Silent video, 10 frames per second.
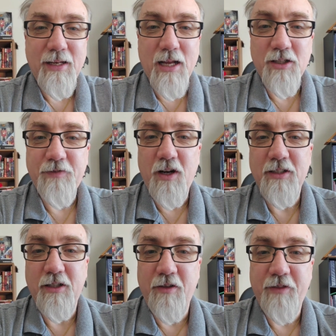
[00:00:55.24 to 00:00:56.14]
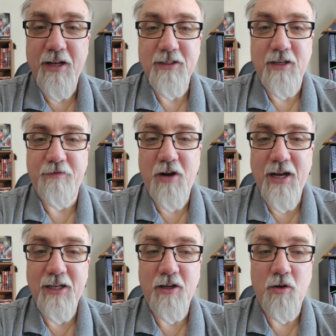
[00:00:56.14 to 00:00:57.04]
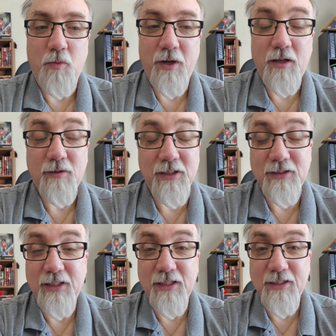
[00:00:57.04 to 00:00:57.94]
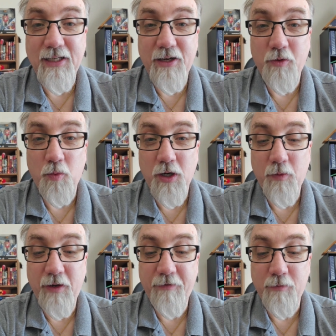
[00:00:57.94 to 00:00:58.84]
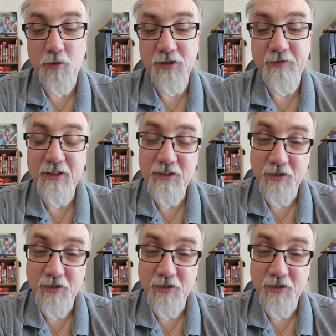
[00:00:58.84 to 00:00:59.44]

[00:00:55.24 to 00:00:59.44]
Now, as far as other things on Friday go, well, like I said, it's the end of the work week for most of us.